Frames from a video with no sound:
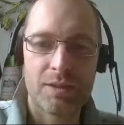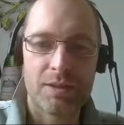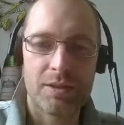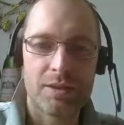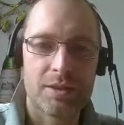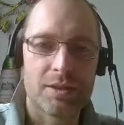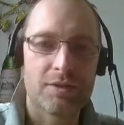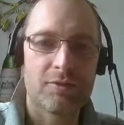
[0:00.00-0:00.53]

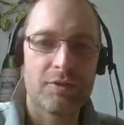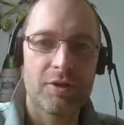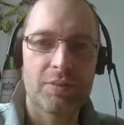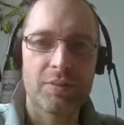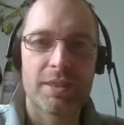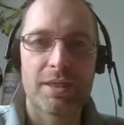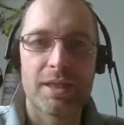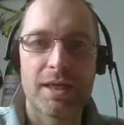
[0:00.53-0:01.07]
you can follow
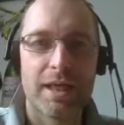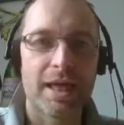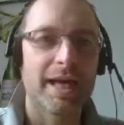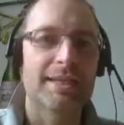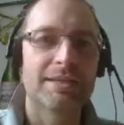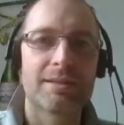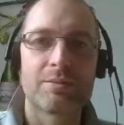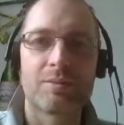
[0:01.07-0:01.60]
me
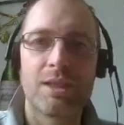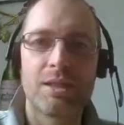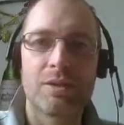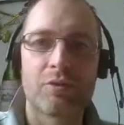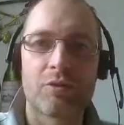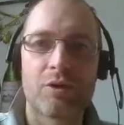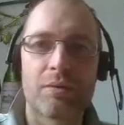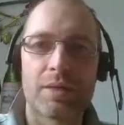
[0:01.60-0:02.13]
at Amiga
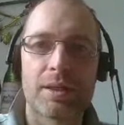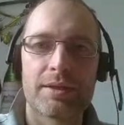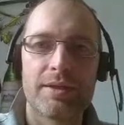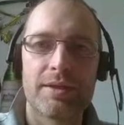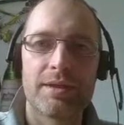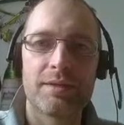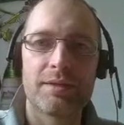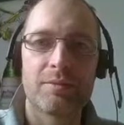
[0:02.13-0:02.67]
Rob, I
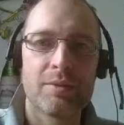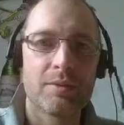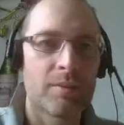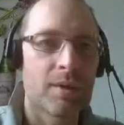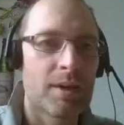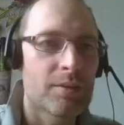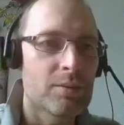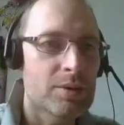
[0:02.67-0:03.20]
think.
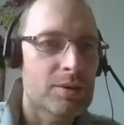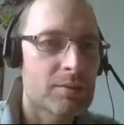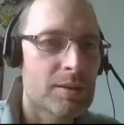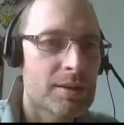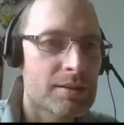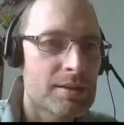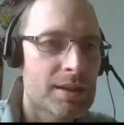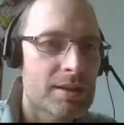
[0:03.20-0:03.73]
What's my
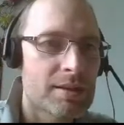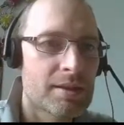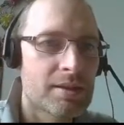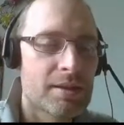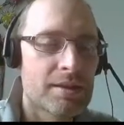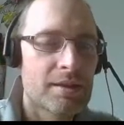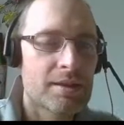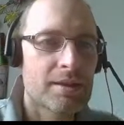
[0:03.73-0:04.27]
thing?
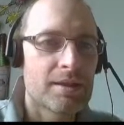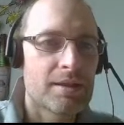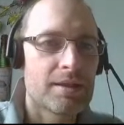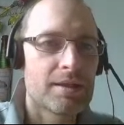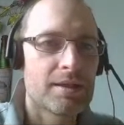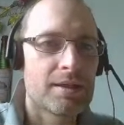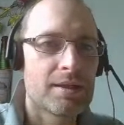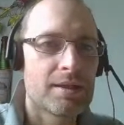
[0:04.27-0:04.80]
Blah,
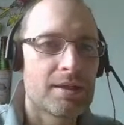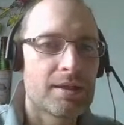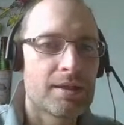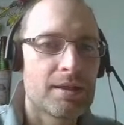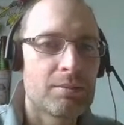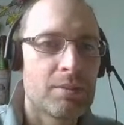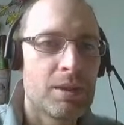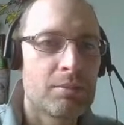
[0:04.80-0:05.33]

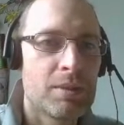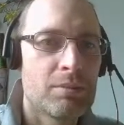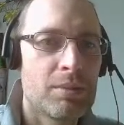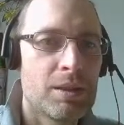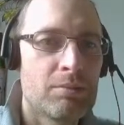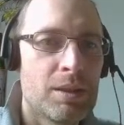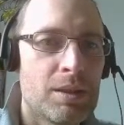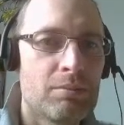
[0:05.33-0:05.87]
blah, blah,
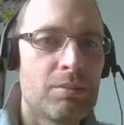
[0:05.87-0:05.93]
blah.